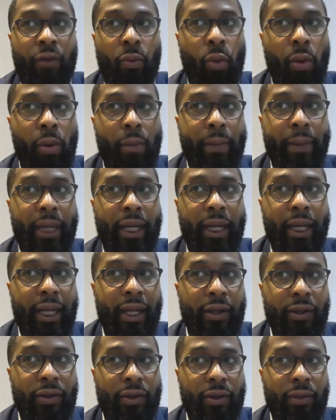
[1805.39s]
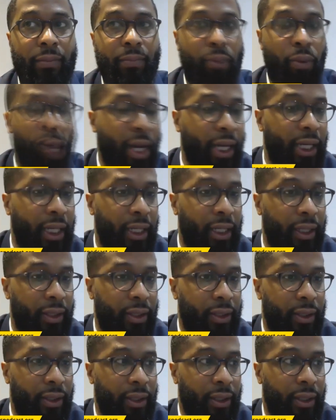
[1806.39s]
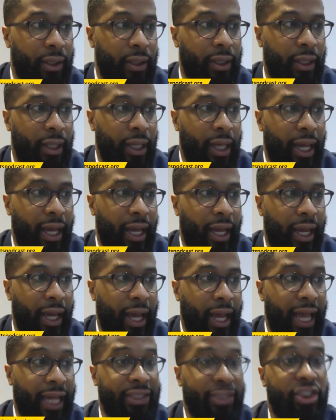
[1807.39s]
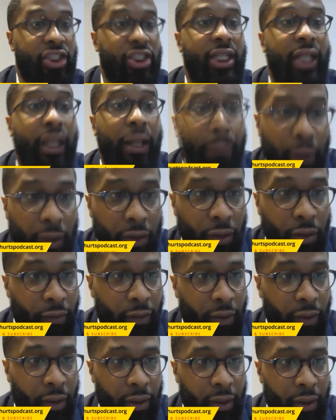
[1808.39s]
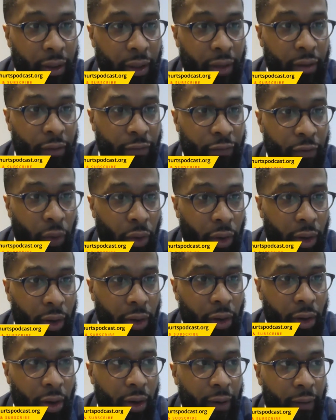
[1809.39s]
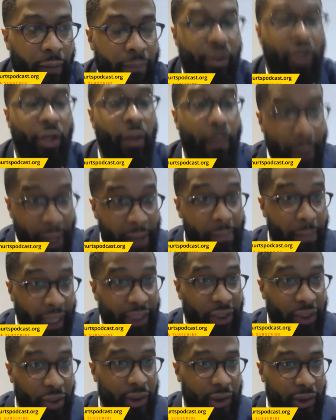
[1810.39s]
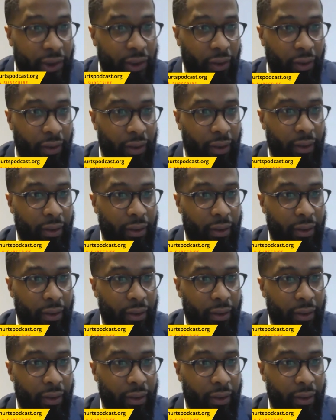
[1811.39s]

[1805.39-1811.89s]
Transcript: If a woman is pregnant and slips on the floor, there's a big